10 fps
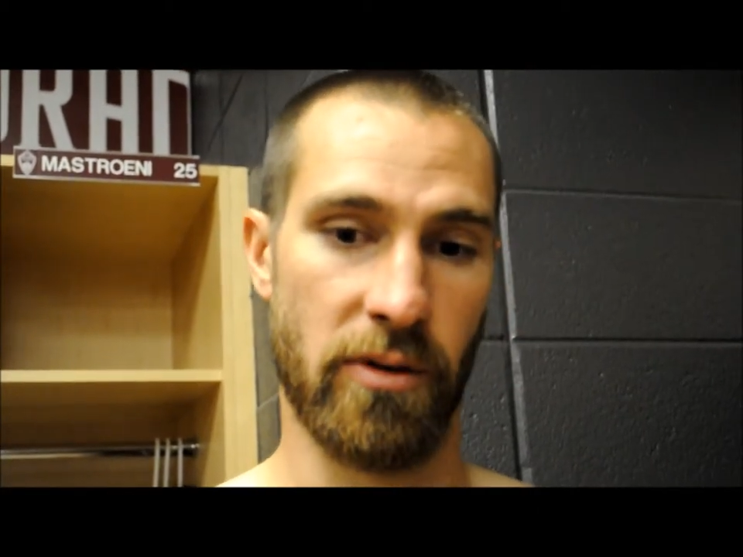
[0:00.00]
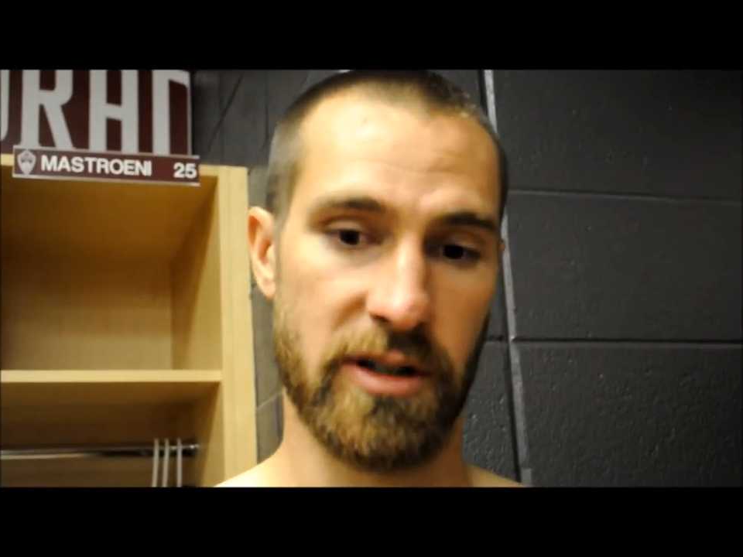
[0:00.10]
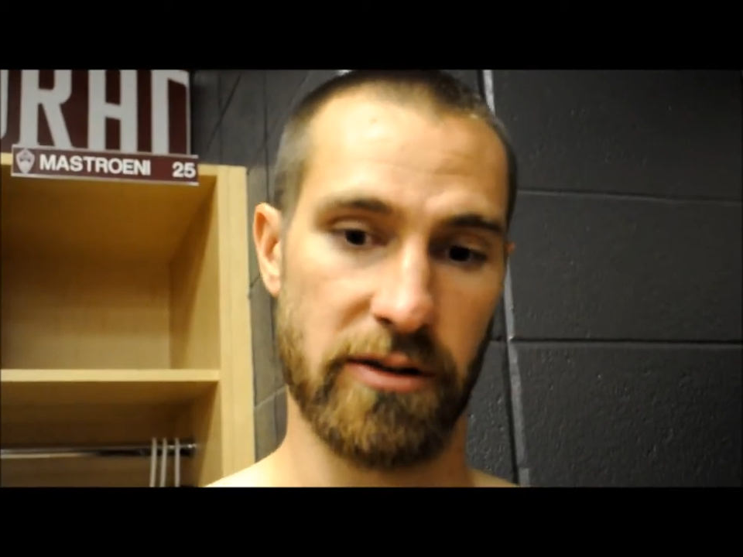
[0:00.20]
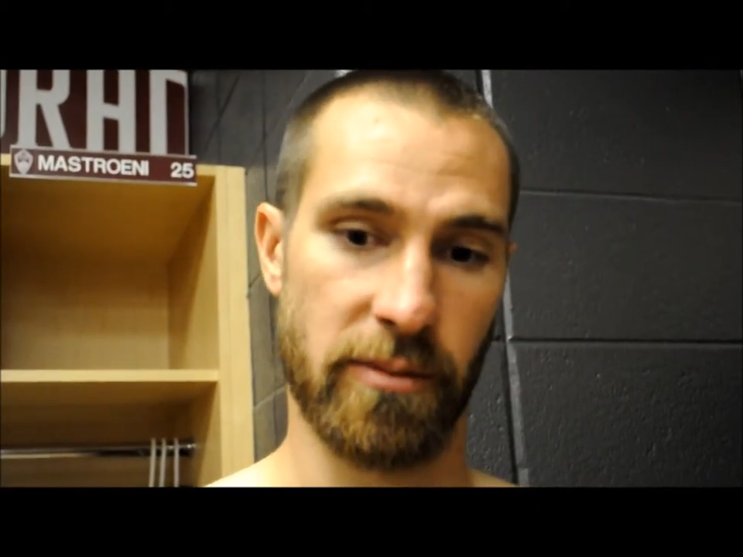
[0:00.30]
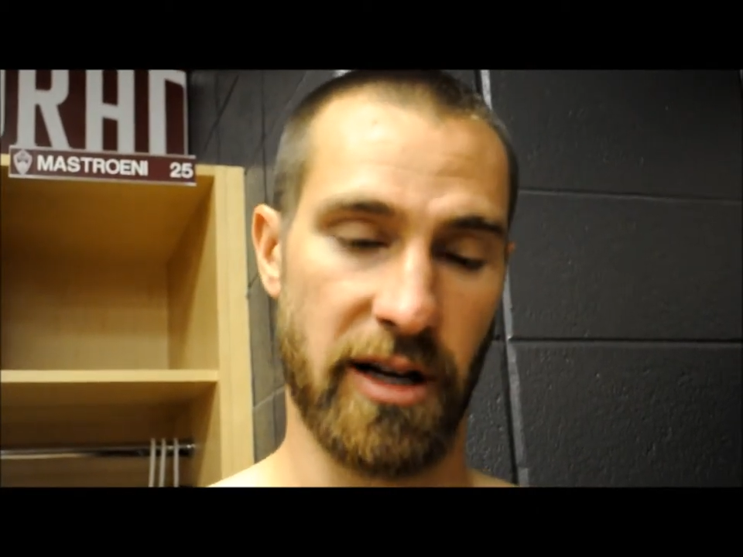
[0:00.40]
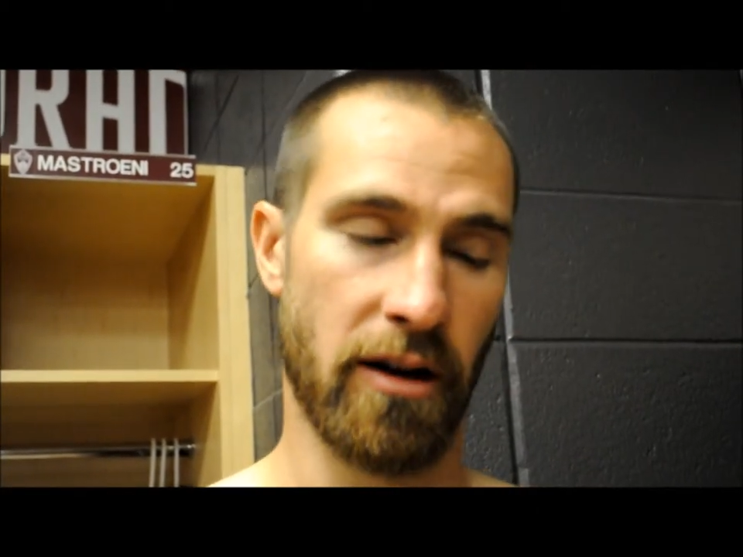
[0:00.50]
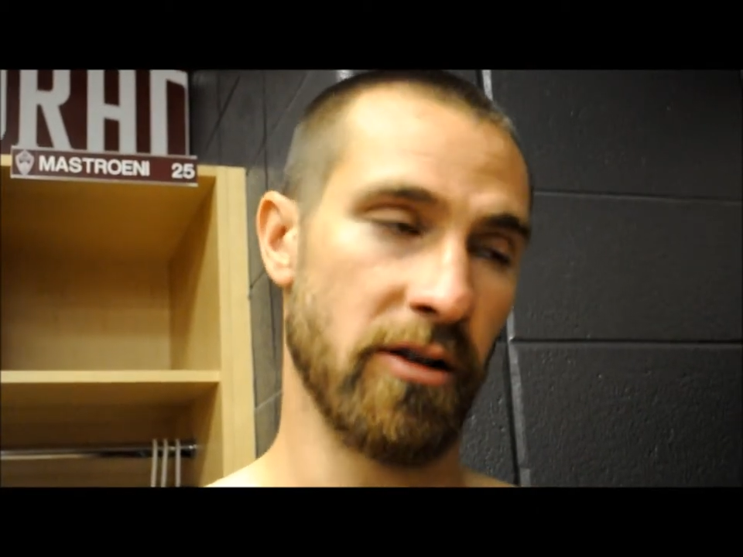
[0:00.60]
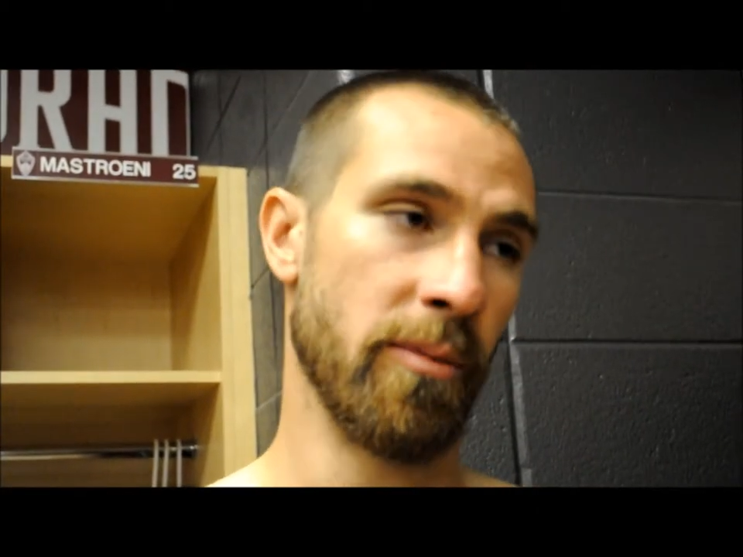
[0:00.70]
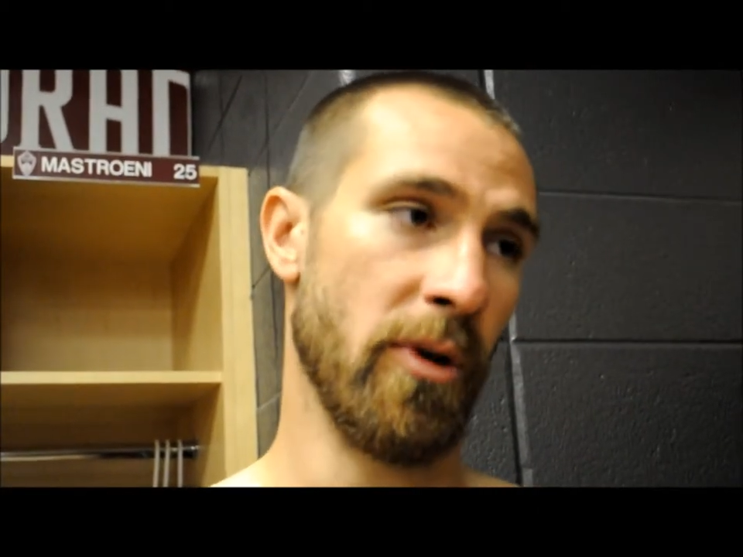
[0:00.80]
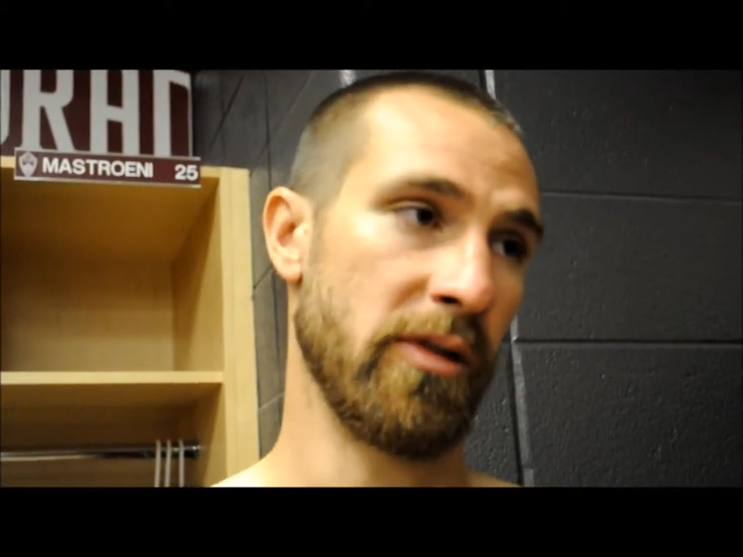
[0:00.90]
we showed some
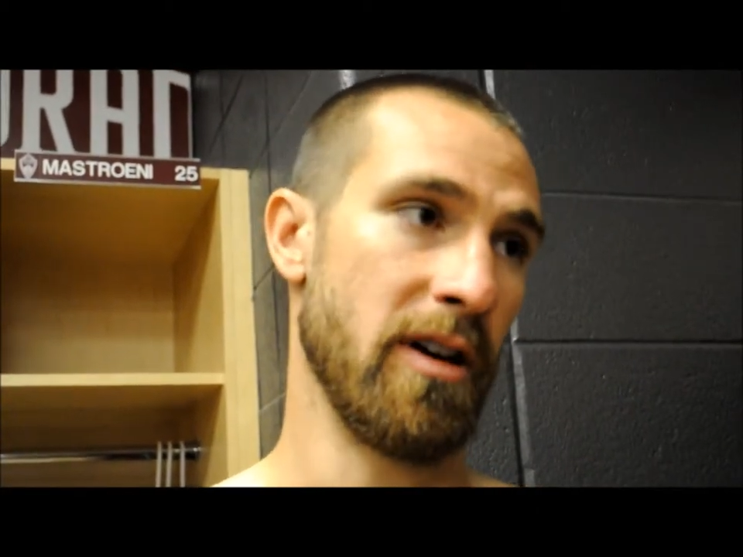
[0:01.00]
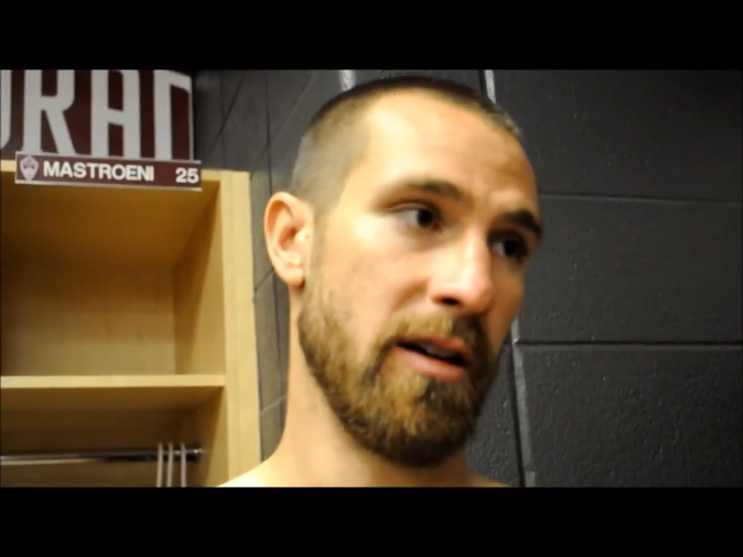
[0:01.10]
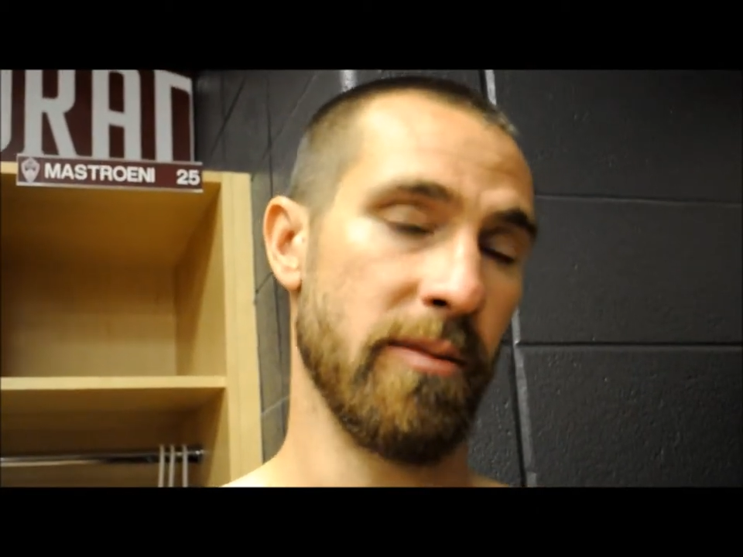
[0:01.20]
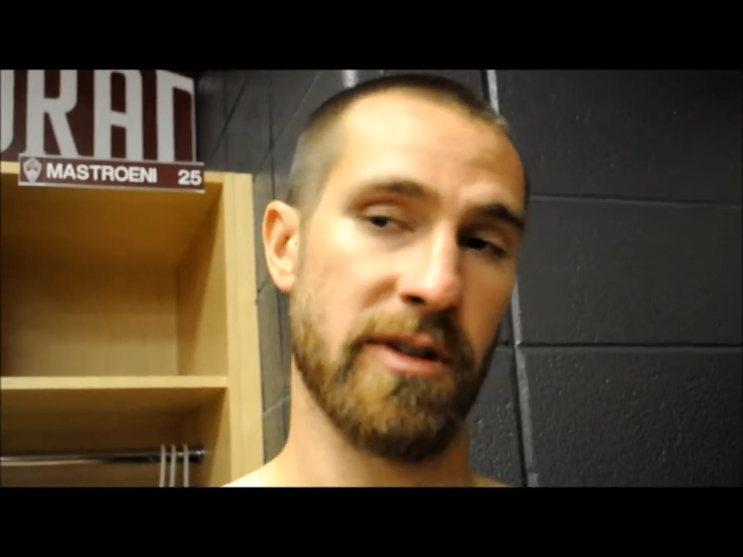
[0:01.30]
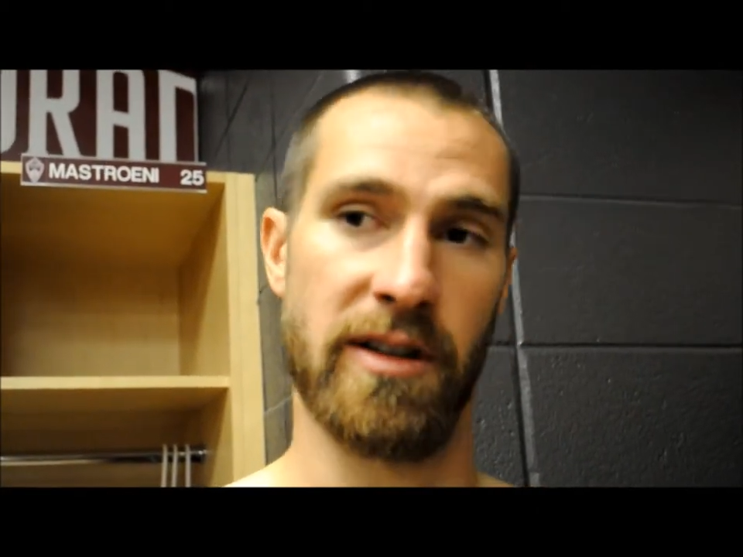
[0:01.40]
character in both games,